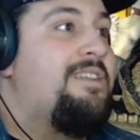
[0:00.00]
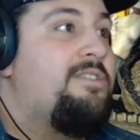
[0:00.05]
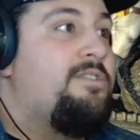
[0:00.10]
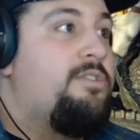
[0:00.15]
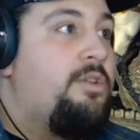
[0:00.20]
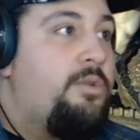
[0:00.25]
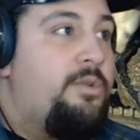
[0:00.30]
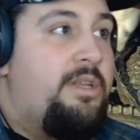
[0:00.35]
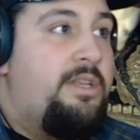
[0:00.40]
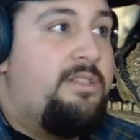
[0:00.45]

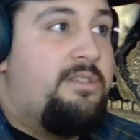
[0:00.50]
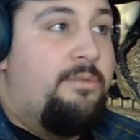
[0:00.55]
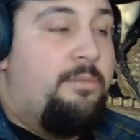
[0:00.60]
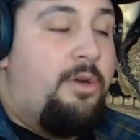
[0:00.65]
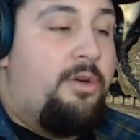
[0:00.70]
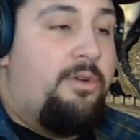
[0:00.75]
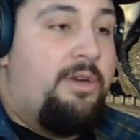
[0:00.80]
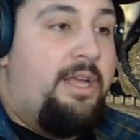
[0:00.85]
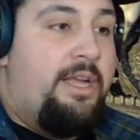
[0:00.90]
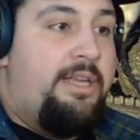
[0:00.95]
Tune in
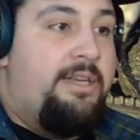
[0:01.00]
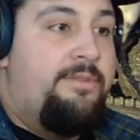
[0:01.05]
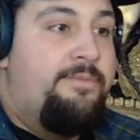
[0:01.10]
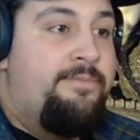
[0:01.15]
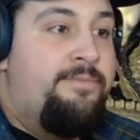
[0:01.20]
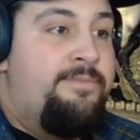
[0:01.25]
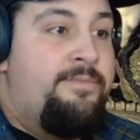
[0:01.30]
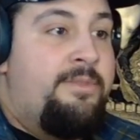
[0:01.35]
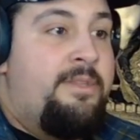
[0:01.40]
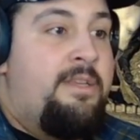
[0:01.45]
tomorrow night.
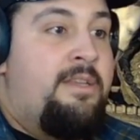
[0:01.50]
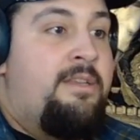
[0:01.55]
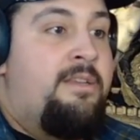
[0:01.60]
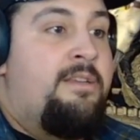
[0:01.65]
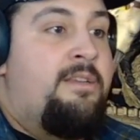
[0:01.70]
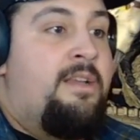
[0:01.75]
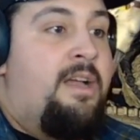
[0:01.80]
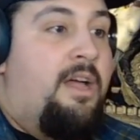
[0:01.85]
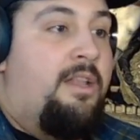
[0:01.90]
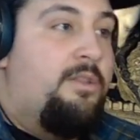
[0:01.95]

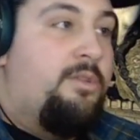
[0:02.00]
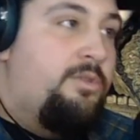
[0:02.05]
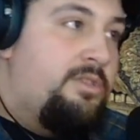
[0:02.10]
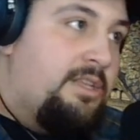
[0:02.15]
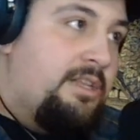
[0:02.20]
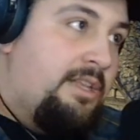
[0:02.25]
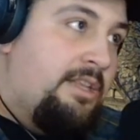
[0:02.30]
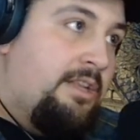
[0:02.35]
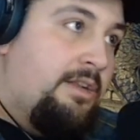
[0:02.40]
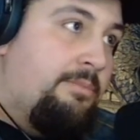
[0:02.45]
I'll lose
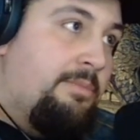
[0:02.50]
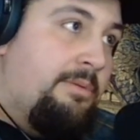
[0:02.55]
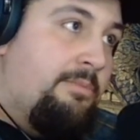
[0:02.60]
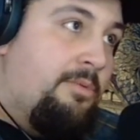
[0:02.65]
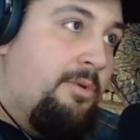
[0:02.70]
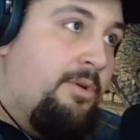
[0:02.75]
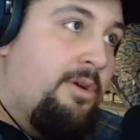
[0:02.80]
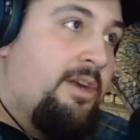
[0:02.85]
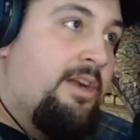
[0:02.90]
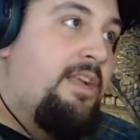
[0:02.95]
it a little bit
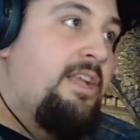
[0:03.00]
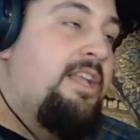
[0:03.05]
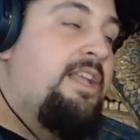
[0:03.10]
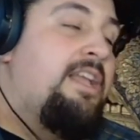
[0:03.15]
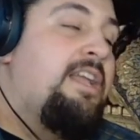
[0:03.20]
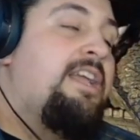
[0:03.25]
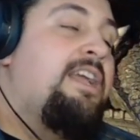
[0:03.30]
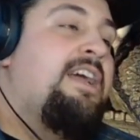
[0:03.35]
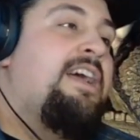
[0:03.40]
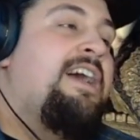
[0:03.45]
more
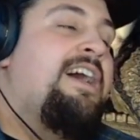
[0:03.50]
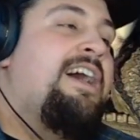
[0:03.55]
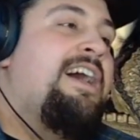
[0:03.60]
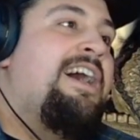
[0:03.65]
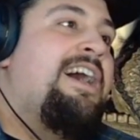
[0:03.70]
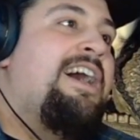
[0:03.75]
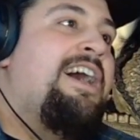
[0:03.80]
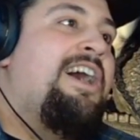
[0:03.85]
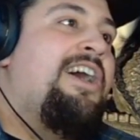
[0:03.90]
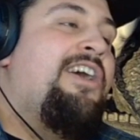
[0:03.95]

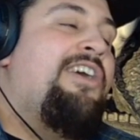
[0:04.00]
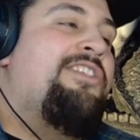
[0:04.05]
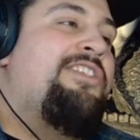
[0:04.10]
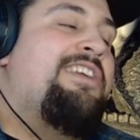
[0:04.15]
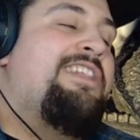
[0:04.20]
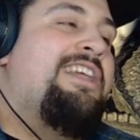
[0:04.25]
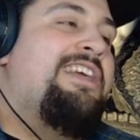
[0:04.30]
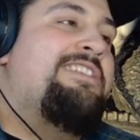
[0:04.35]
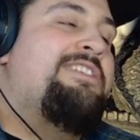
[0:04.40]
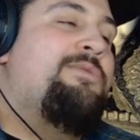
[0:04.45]
on the
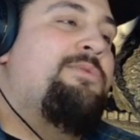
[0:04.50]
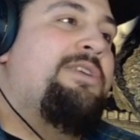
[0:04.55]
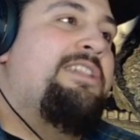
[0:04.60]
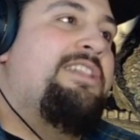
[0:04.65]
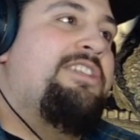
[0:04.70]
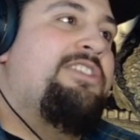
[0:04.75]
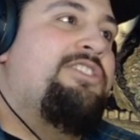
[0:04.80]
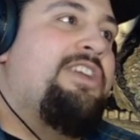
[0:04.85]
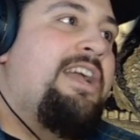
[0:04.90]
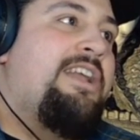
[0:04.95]
Collecting
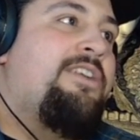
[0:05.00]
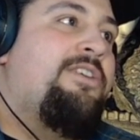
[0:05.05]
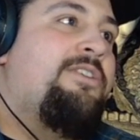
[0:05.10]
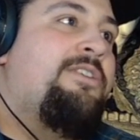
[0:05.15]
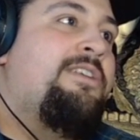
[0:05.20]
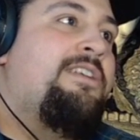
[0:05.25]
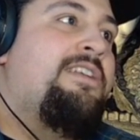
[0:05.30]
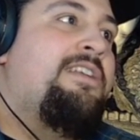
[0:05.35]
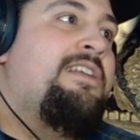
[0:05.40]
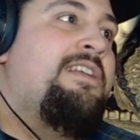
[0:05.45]
Weekly channel.
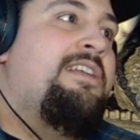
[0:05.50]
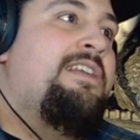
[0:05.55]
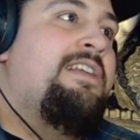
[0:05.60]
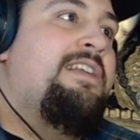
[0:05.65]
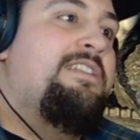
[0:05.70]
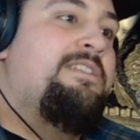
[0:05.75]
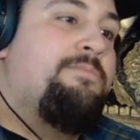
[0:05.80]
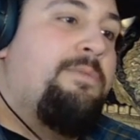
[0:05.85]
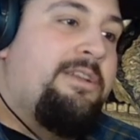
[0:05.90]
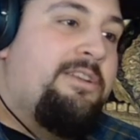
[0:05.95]

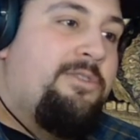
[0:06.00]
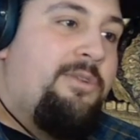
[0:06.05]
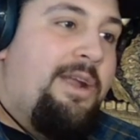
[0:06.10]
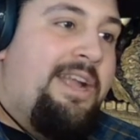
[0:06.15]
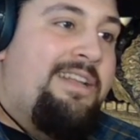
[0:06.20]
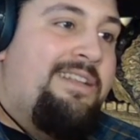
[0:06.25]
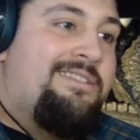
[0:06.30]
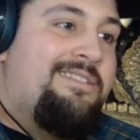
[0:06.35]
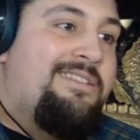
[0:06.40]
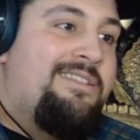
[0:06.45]
It's been
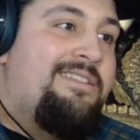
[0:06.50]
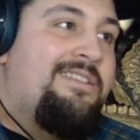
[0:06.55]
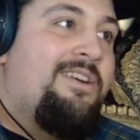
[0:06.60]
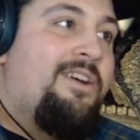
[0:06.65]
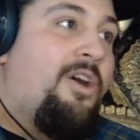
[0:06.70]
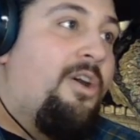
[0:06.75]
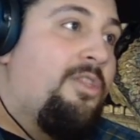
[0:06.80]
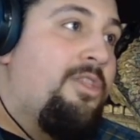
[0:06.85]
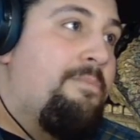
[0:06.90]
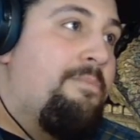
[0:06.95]
great.
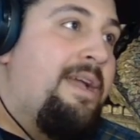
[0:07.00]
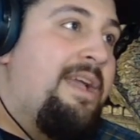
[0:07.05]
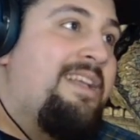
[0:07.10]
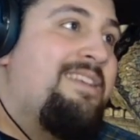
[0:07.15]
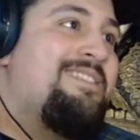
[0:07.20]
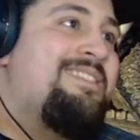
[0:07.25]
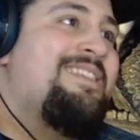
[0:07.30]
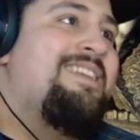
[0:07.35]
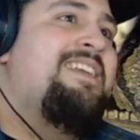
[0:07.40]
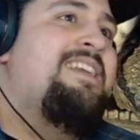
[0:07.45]
All the
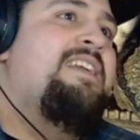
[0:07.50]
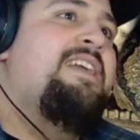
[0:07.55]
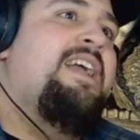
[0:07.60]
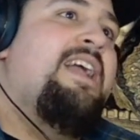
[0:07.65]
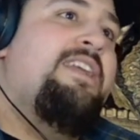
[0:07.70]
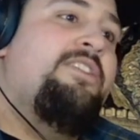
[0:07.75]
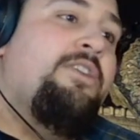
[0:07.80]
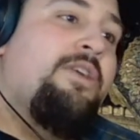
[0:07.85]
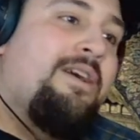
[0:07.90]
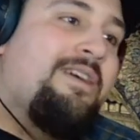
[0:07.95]
best.
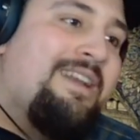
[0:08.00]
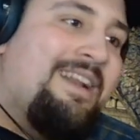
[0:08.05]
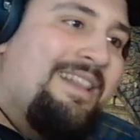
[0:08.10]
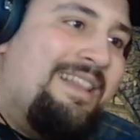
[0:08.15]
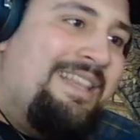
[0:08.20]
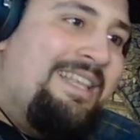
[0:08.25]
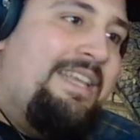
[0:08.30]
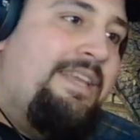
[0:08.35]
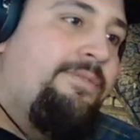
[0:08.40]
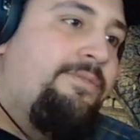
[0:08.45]
And I'm going to
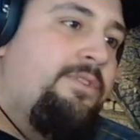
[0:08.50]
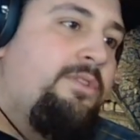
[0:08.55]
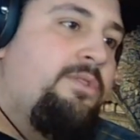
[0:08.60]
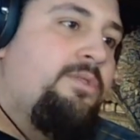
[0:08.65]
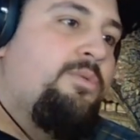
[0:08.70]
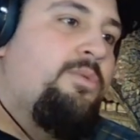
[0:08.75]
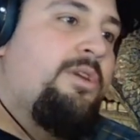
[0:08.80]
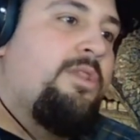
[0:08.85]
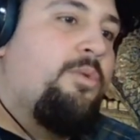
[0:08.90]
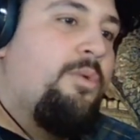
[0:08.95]
leave you
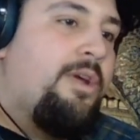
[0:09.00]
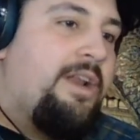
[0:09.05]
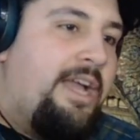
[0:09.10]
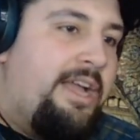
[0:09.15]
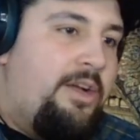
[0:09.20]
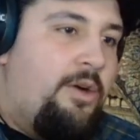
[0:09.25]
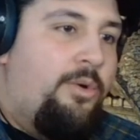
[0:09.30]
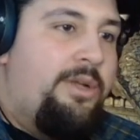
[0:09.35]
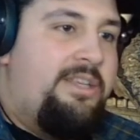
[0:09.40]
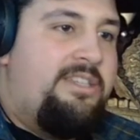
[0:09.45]
with what I
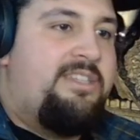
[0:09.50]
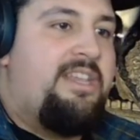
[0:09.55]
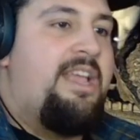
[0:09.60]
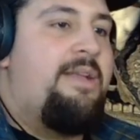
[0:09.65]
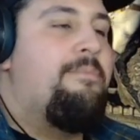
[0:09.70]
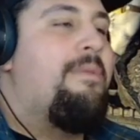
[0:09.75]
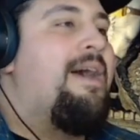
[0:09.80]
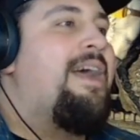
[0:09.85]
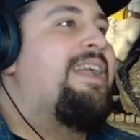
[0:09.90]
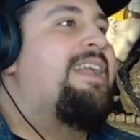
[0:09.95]
always say,
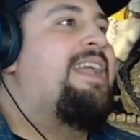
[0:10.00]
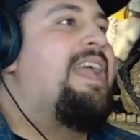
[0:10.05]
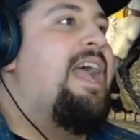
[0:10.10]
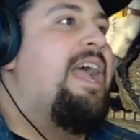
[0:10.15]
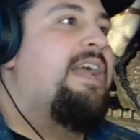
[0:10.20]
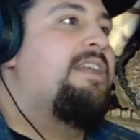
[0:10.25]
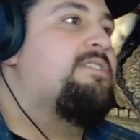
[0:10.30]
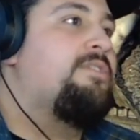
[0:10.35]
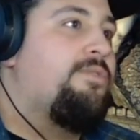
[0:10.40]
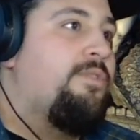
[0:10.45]
my
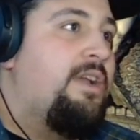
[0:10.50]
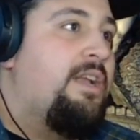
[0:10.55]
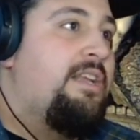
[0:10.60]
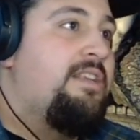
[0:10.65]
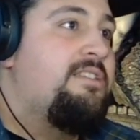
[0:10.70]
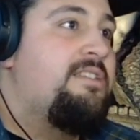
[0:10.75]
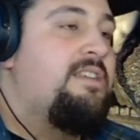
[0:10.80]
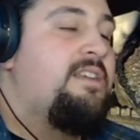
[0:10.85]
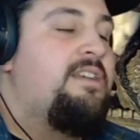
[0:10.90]
catchphrase.